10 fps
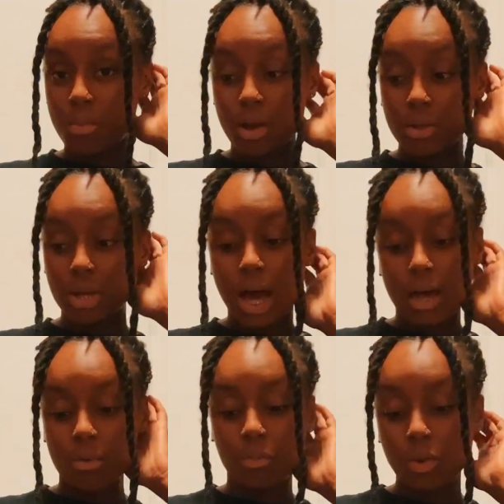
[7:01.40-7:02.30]
brother
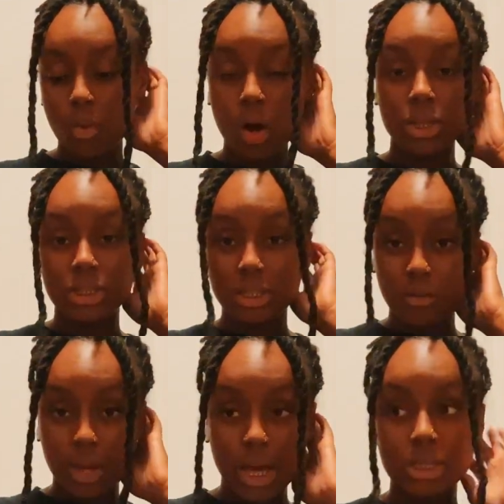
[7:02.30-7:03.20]
got, we walked into
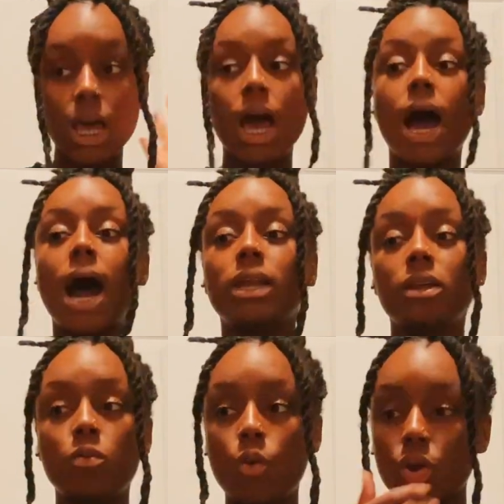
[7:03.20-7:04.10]
CVS. I needed
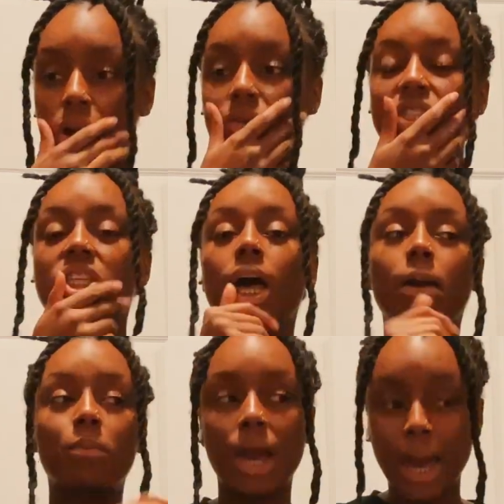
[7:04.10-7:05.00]
water. I was just
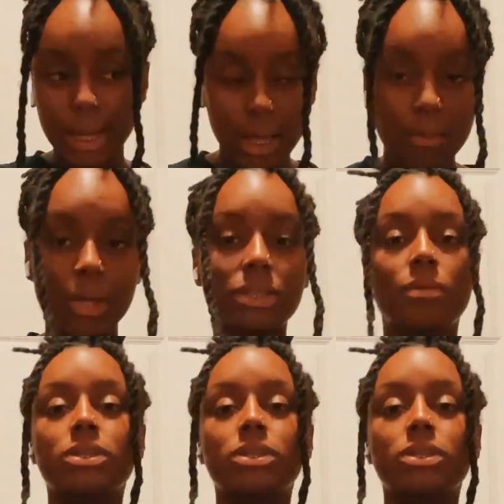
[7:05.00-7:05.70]
like panicking because I was